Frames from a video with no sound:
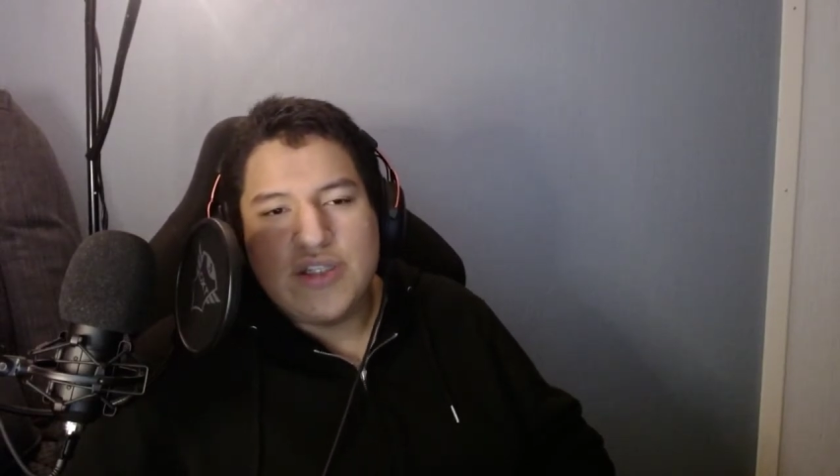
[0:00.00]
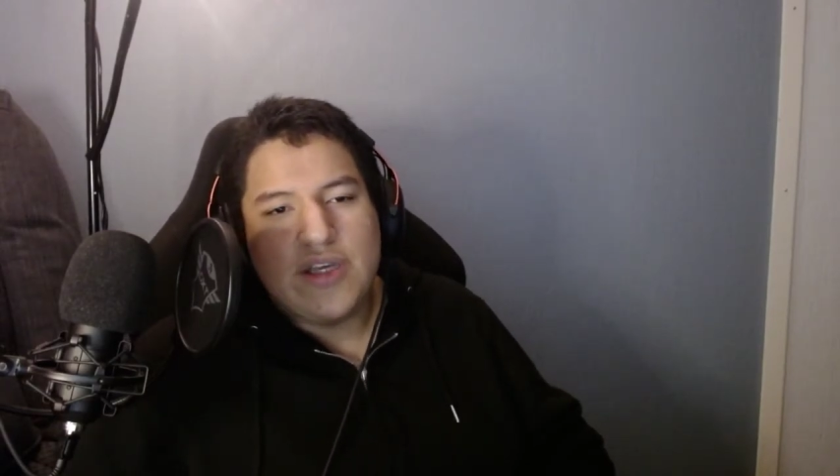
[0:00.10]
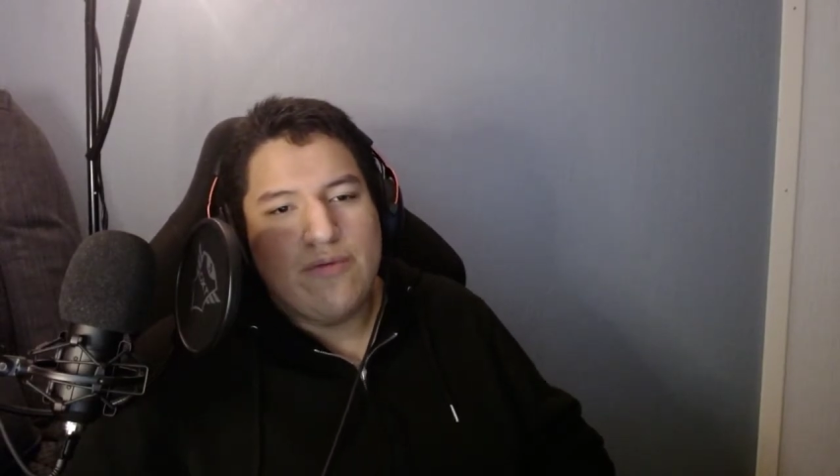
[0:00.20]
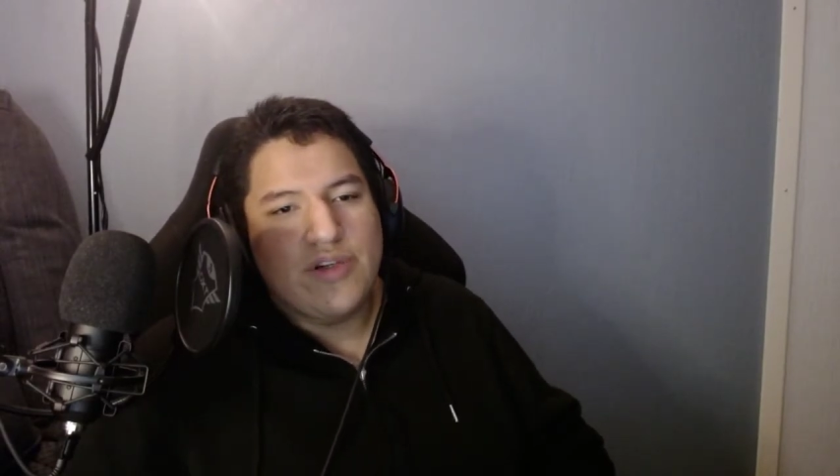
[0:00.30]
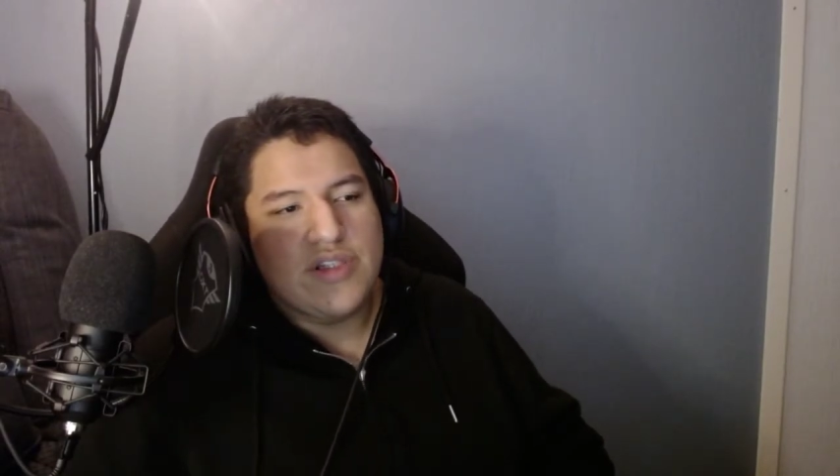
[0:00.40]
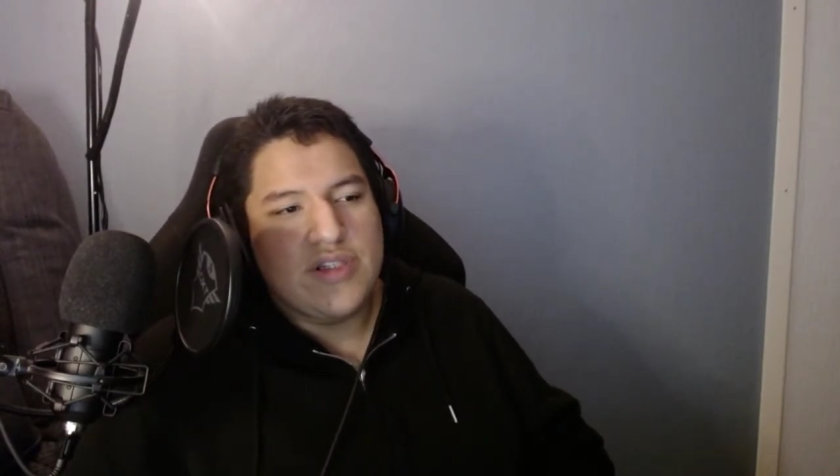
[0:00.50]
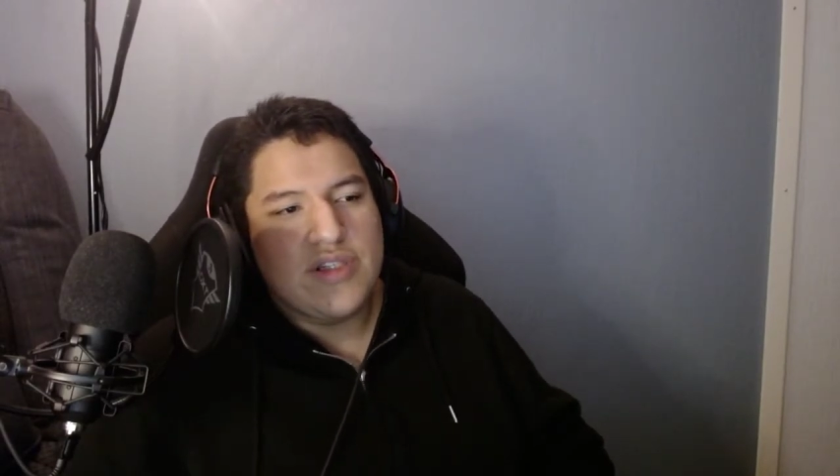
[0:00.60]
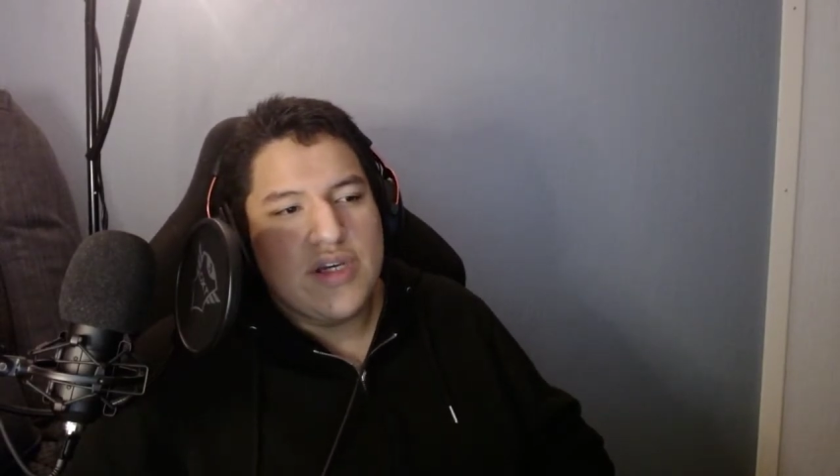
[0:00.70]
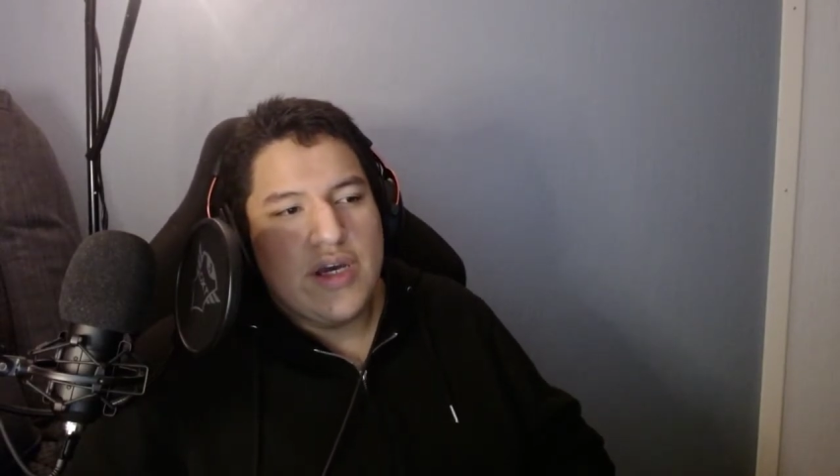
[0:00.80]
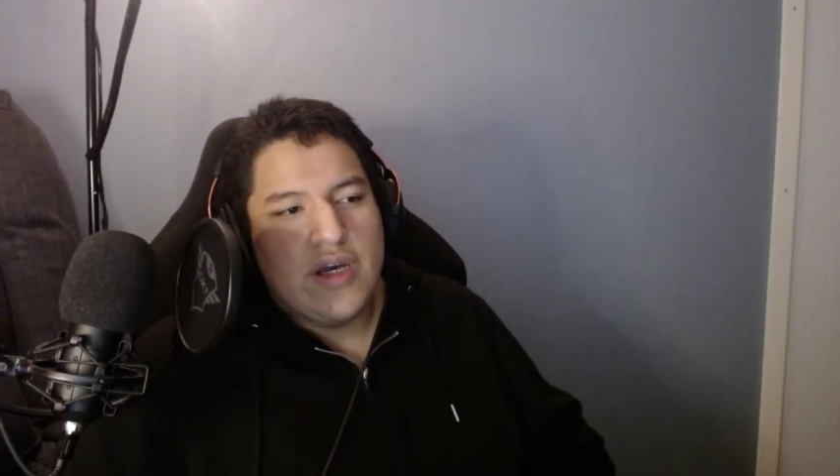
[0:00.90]
He wasn't
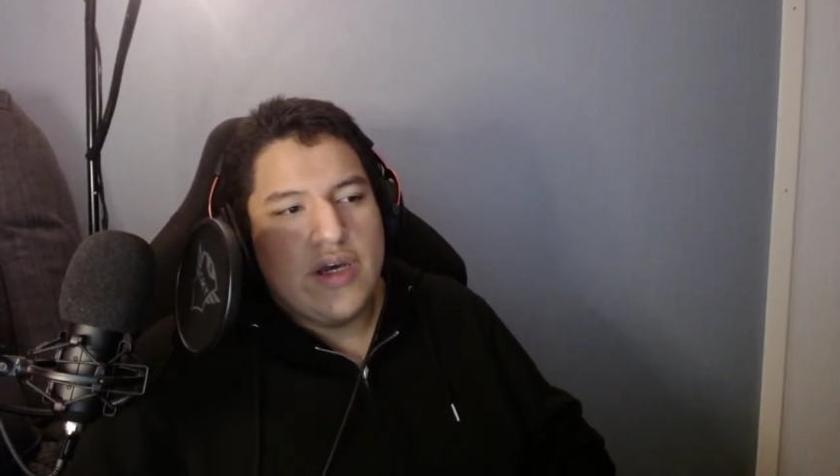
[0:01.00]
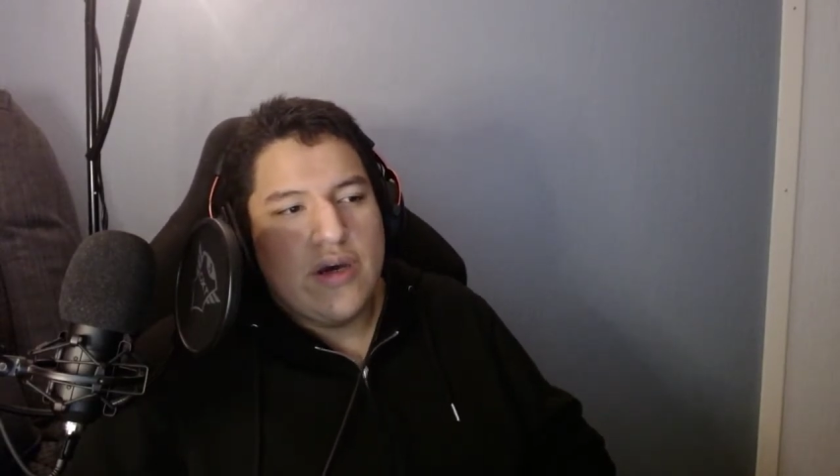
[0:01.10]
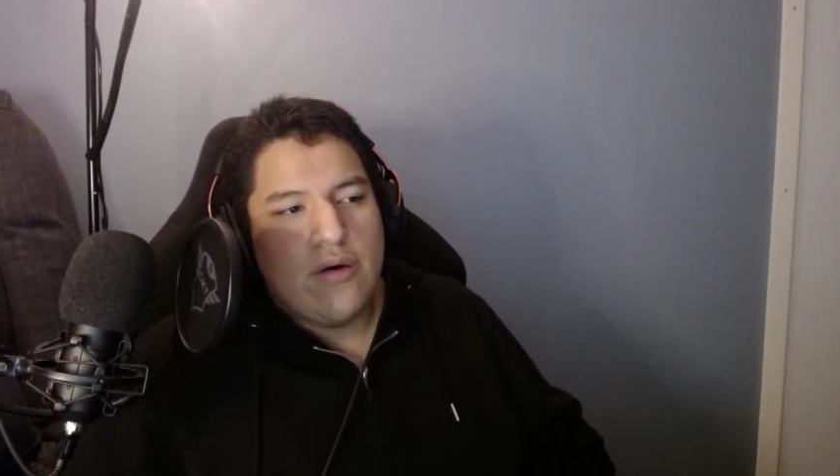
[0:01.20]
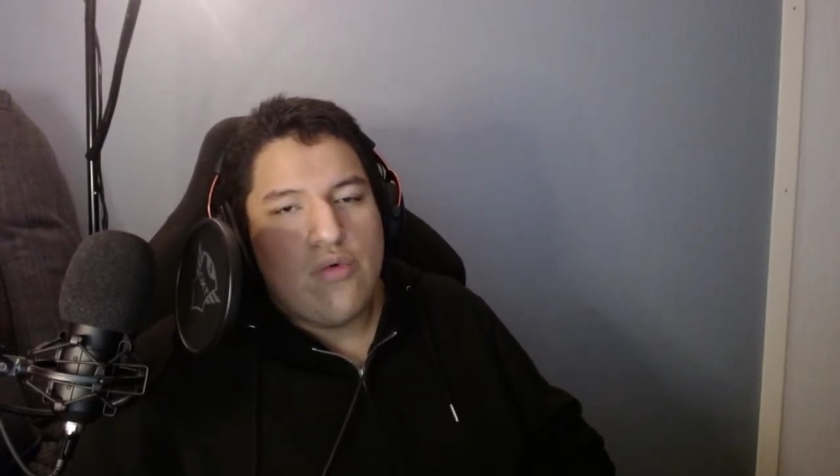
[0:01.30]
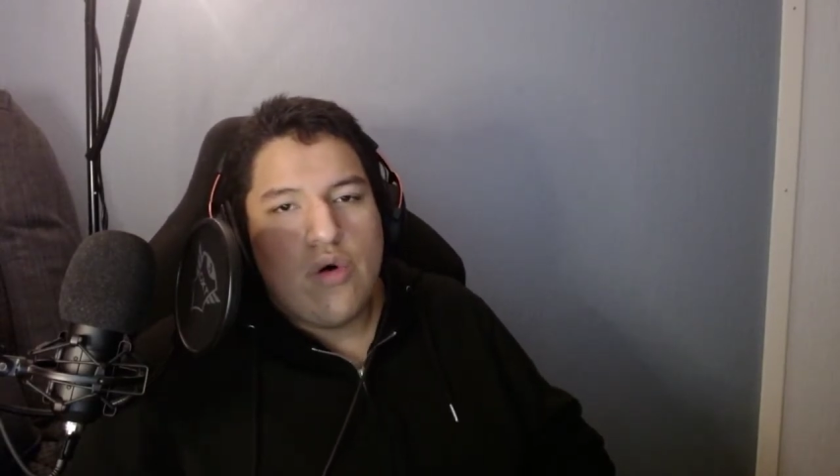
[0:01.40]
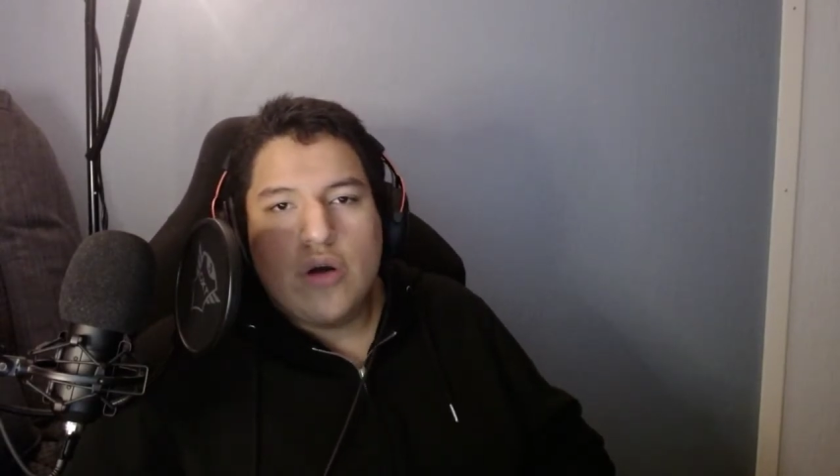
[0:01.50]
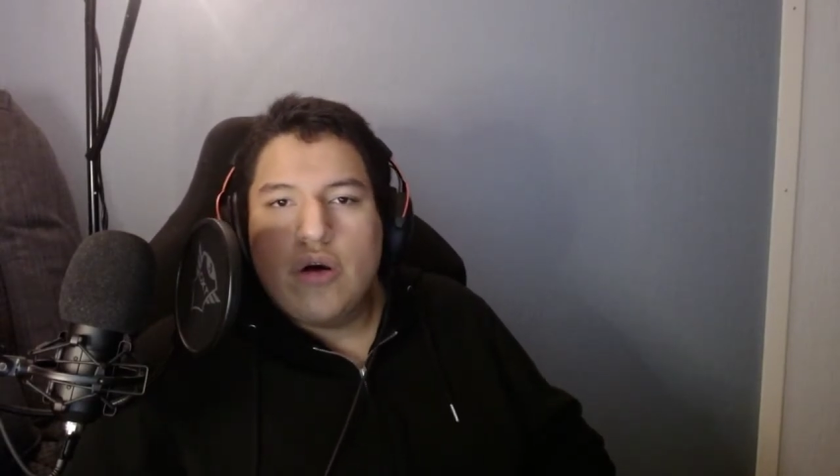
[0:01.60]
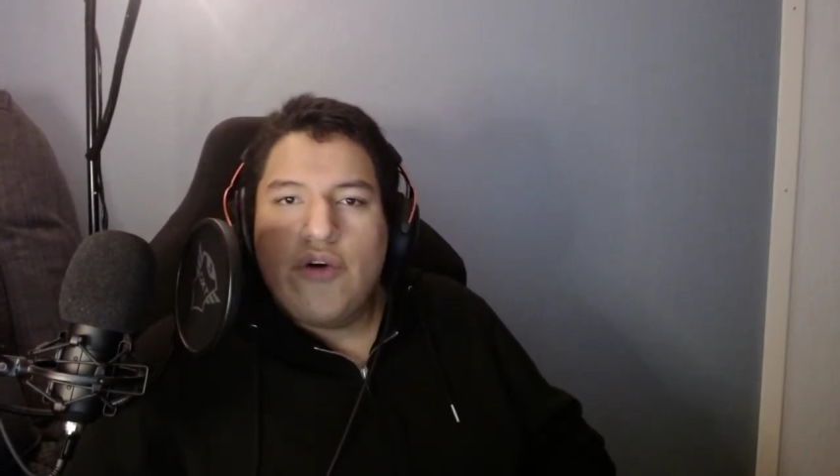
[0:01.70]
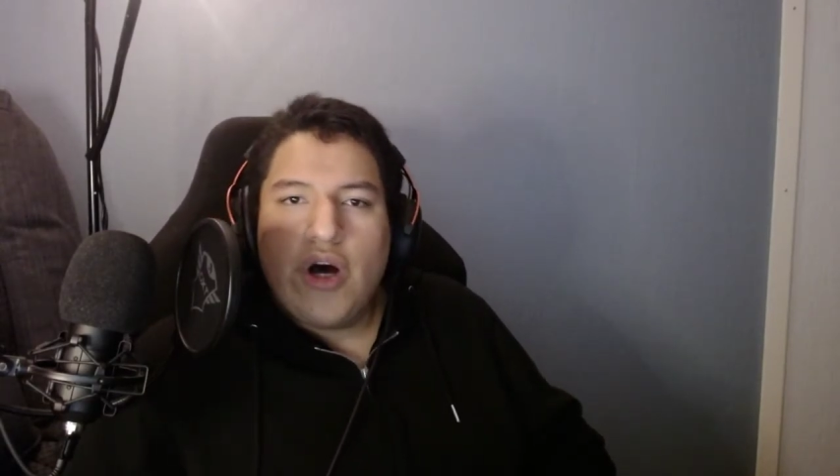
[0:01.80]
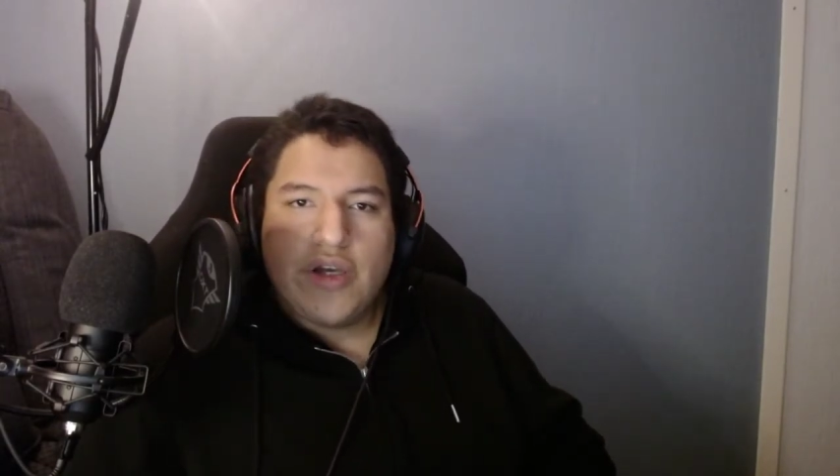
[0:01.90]
one
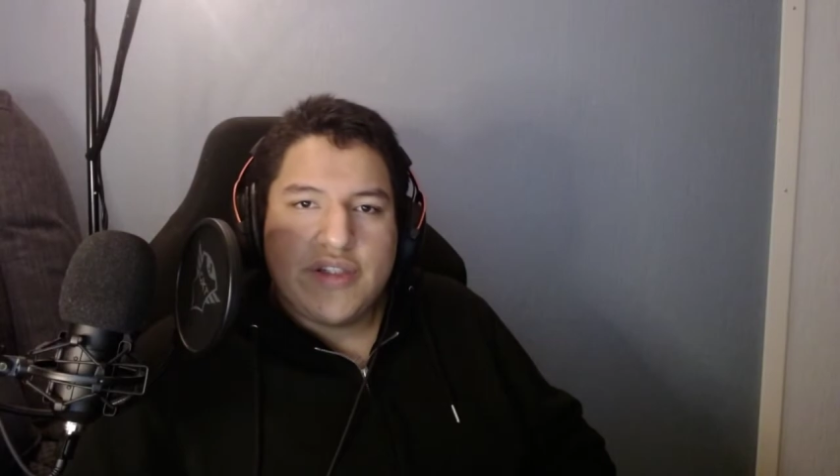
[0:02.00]
of us.